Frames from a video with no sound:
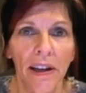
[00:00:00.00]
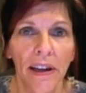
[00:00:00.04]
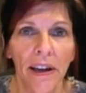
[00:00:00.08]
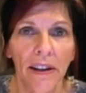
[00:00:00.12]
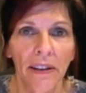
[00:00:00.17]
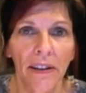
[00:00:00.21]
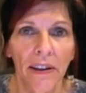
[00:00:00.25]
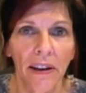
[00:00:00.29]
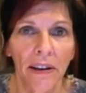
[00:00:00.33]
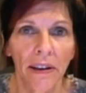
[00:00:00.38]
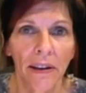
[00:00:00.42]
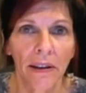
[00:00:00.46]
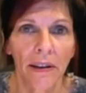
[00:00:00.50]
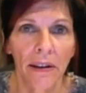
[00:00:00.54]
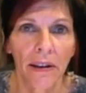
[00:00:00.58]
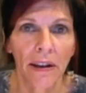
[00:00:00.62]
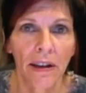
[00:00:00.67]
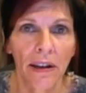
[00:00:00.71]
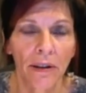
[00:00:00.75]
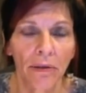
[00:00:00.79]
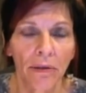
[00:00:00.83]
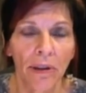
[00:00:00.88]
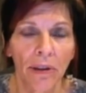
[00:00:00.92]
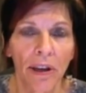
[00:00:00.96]
And then, you
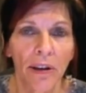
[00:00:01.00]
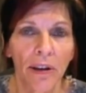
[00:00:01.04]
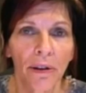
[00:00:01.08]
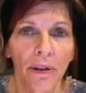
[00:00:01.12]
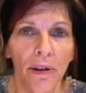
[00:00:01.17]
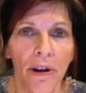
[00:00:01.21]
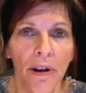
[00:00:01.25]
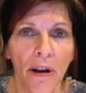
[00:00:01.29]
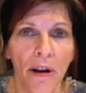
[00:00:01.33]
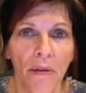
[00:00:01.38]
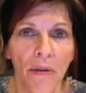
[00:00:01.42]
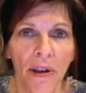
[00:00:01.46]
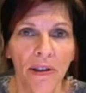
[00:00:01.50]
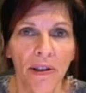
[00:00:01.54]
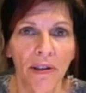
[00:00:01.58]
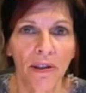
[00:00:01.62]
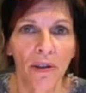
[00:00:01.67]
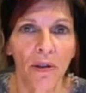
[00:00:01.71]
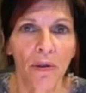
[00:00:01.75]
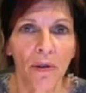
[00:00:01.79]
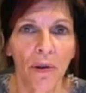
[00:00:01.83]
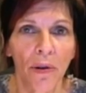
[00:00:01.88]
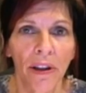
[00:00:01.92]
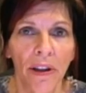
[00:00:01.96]
know, gear comments
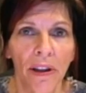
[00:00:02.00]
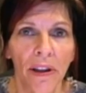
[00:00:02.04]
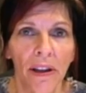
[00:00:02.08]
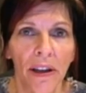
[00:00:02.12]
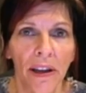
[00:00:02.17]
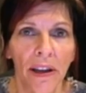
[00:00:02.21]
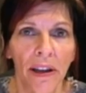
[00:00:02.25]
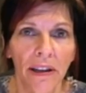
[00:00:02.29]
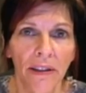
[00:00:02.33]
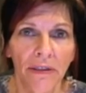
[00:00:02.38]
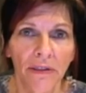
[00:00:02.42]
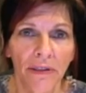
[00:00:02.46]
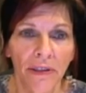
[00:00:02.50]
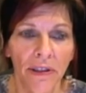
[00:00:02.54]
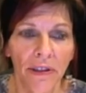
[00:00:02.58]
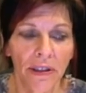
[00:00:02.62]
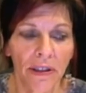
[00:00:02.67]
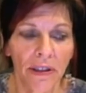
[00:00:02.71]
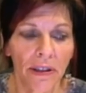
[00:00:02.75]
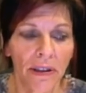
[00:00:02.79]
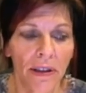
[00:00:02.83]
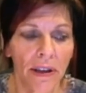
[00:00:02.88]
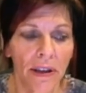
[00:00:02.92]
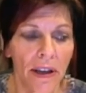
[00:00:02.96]
accordingly. And if it's
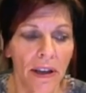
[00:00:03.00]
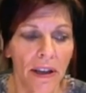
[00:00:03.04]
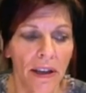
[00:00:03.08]
a